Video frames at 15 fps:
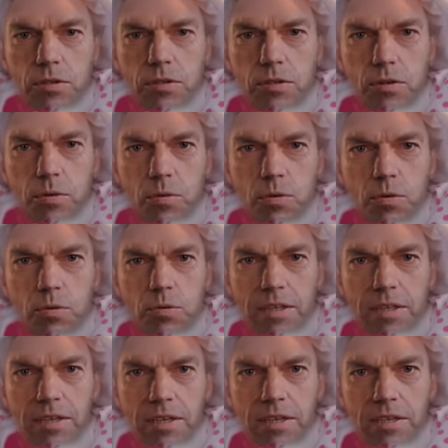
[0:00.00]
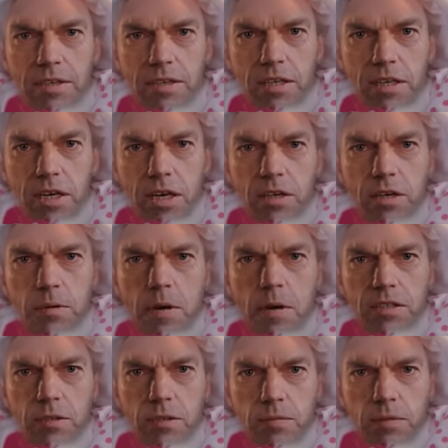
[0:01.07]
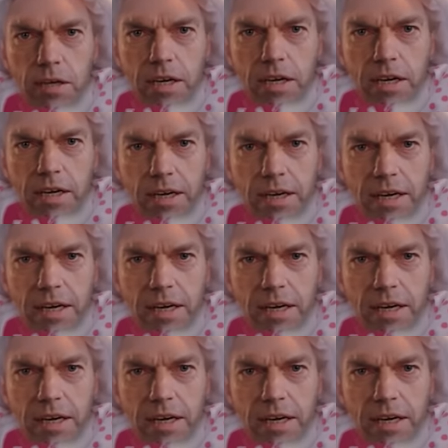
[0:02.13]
So who is it? The butterfly.